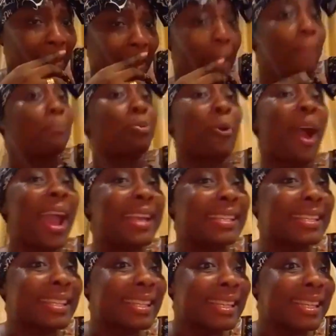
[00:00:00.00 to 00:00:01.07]
Pride
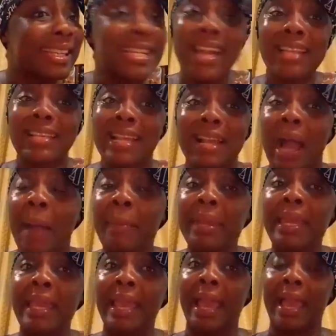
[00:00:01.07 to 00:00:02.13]
doesn't come in
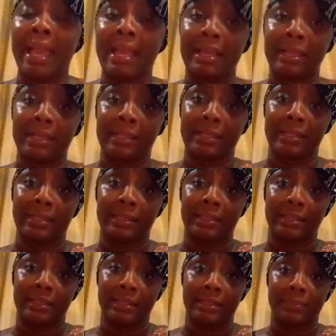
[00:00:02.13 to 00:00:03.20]
here.
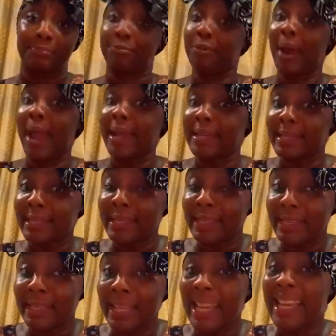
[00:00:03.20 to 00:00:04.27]
Pride
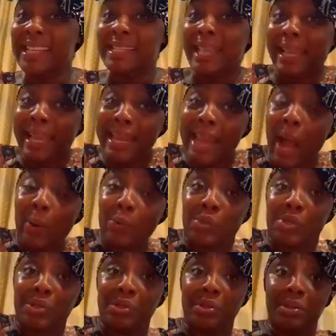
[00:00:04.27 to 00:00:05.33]
is taken
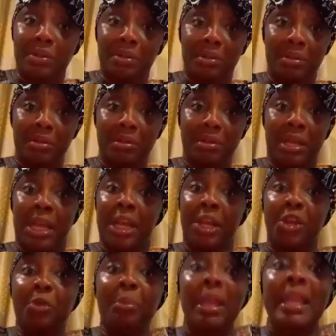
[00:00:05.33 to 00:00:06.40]
out.
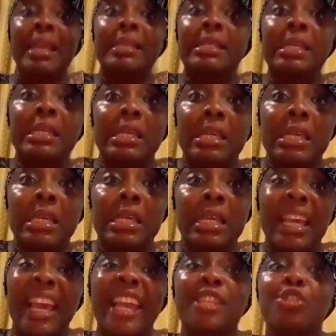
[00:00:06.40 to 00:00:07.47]
Humility
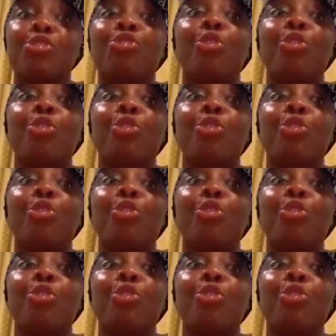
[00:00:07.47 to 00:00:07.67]
is grown